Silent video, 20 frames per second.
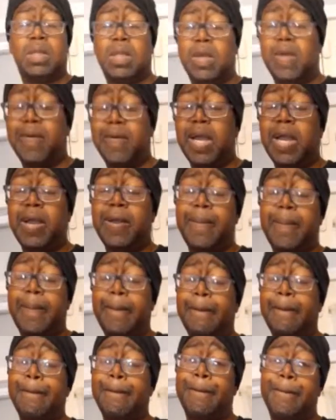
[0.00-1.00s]
All right.
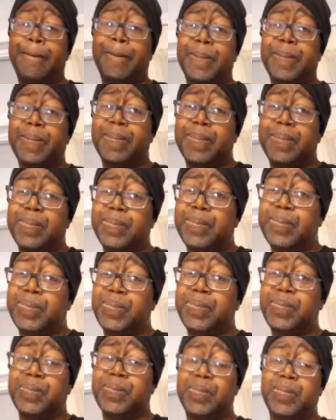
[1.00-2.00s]
Oh man, that would
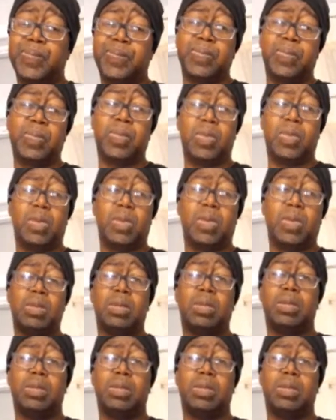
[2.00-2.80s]
be awesome.